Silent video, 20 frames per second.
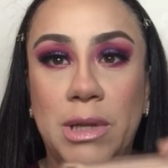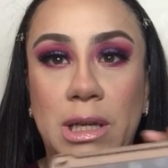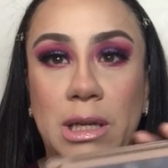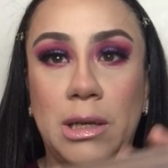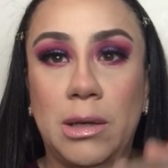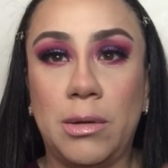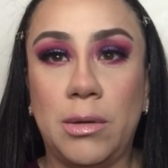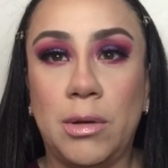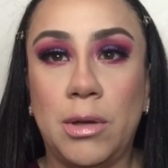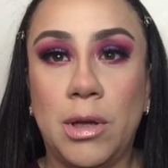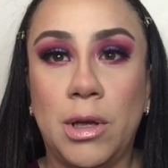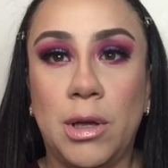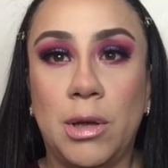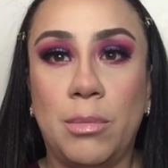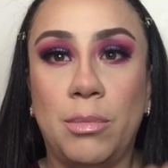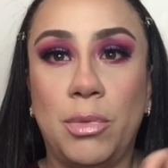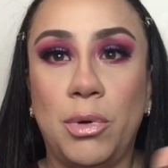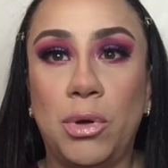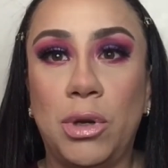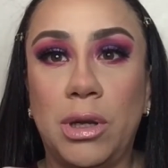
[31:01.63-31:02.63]
the
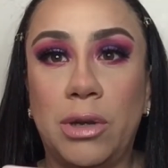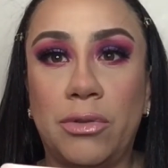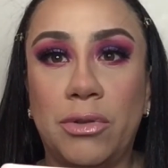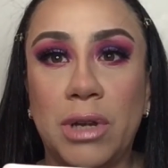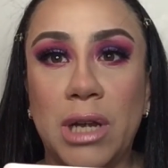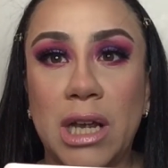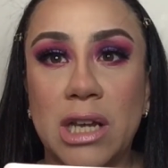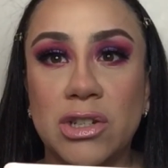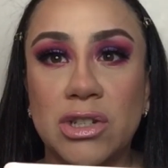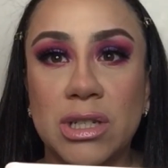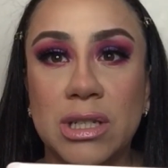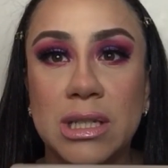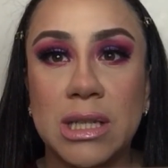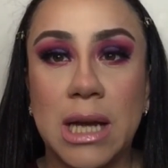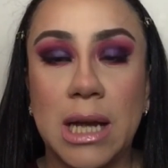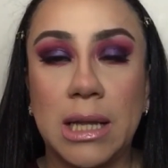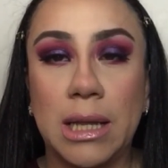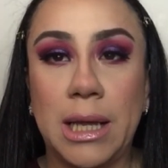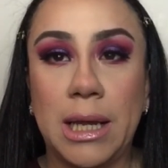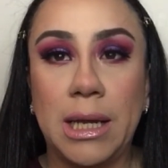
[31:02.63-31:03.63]
Beauty Creations
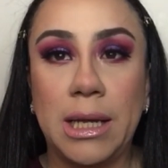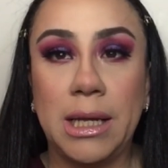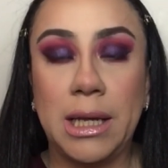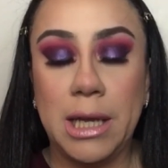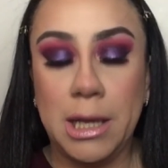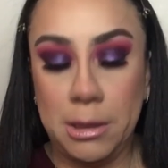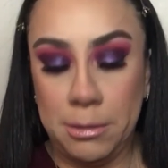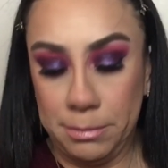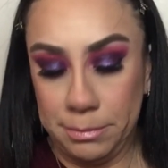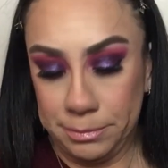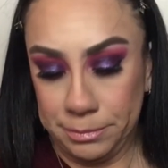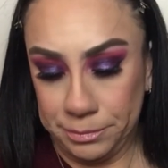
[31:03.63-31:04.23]
Highlighting Kit.